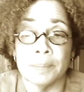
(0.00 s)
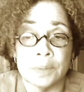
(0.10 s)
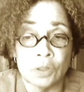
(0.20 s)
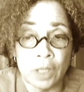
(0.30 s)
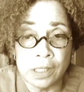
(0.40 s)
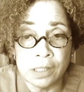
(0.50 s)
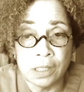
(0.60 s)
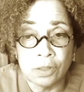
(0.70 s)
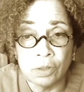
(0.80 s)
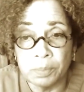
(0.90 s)
you guys
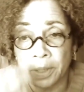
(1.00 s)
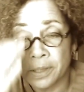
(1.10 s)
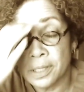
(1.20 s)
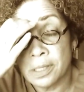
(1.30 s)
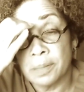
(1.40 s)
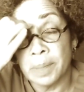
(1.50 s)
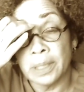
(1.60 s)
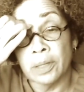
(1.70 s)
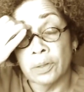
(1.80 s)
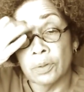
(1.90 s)
didn't do the blood system, I
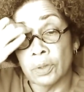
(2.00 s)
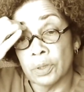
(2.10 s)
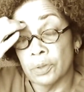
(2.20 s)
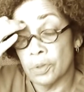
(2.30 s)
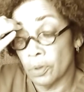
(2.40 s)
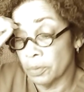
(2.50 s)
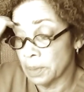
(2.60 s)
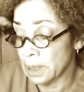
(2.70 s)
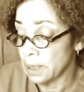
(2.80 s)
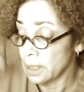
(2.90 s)
know, or you told
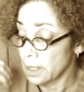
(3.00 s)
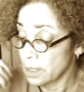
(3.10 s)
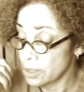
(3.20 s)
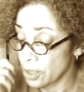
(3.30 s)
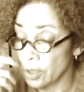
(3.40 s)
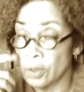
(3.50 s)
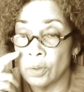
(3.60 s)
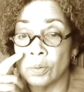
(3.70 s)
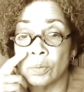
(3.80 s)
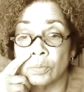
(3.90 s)
me.
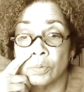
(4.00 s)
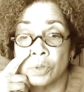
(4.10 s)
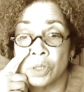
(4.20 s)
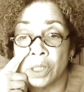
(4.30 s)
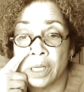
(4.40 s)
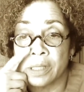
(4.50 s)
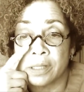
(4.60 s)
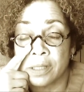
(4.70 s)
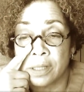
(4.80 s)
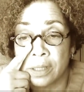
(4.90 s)
So,
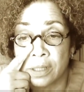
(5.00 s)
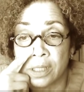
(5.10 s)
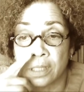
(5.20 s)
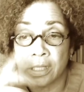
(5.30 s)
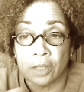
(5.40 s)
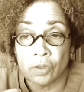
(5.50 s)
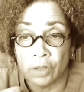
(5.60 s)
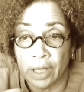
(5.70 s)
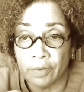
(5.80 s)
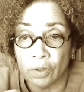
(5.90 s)
just to touch on
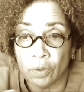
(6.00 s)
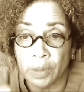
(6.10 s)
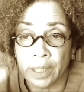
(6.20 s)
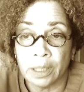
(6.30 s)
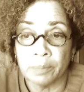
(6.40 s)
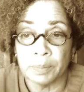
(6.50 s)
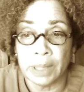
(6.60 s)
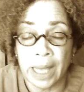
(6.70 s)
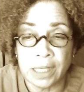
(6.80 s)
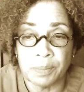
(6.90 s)
that real quick,
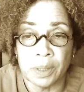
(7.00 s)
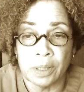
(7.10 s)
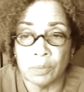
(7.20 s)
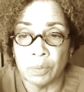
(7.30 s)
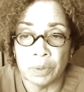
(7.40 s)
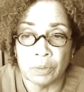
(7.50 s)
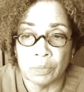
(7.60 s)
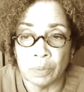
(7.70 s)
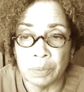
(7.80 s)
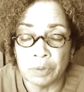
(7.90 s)
plasma, what we
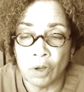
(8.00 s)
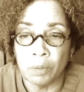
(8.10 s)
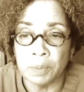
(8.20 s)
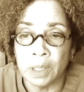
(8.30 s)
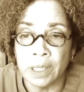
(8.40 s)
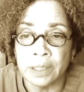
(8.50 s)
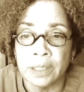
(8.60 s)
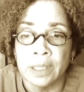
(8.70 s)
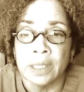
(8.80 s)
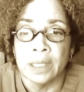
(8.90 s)
would call blood,
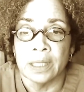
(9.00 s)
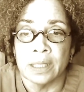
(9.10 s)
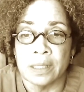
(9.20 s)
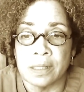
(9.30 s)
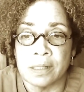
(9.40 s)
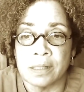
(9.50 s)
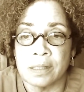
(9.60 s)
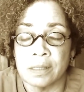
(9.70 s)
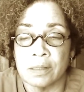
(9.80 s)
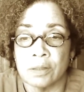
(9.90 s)
has